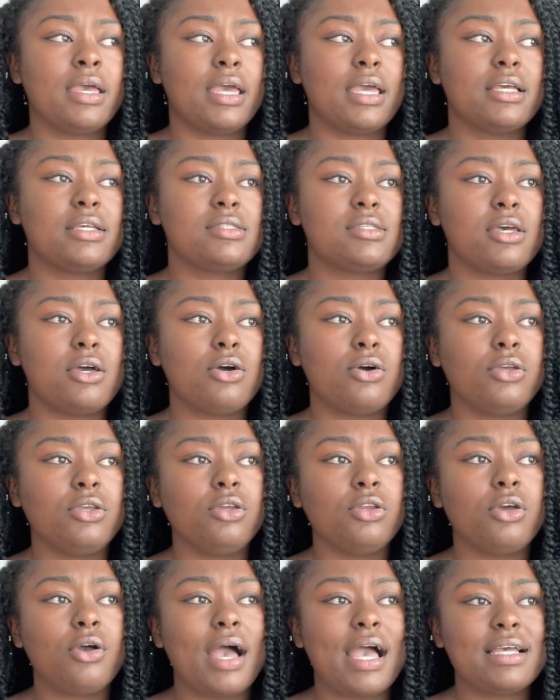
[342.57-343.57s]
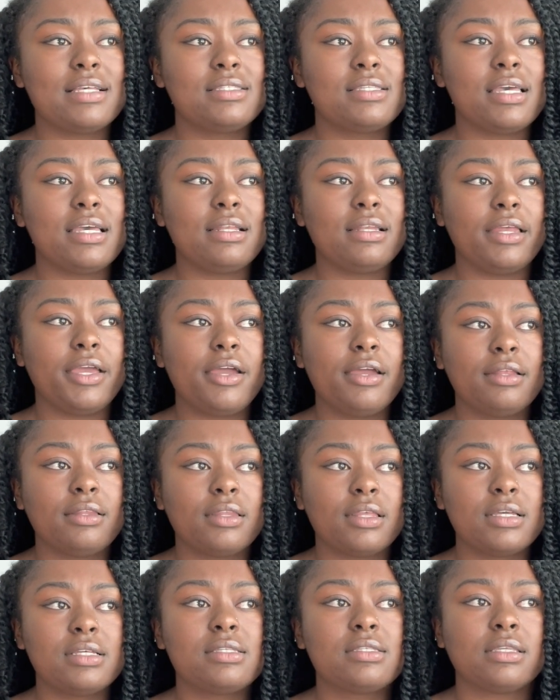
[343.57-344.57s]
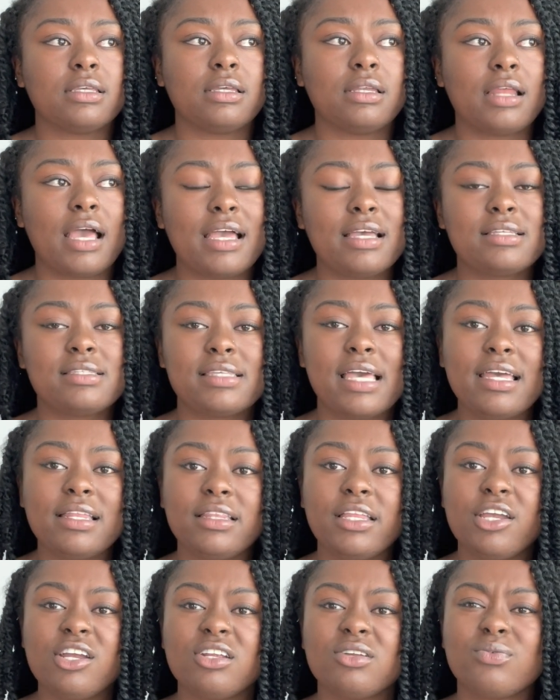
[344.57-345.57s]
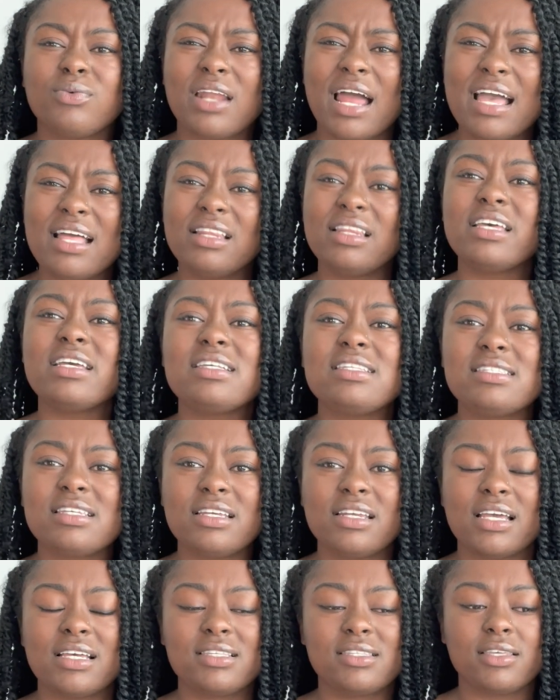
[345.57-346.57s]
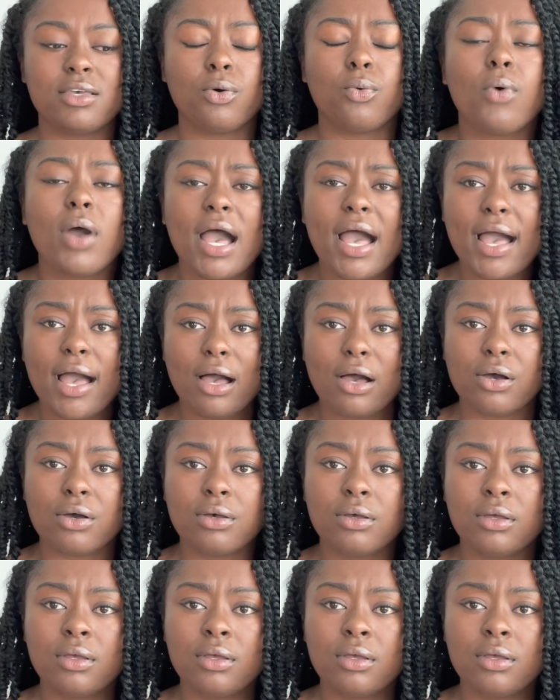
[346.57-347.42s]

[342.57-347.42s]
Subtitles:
And so, I sat there and listened. I sat there, and when I listened, I said, wow,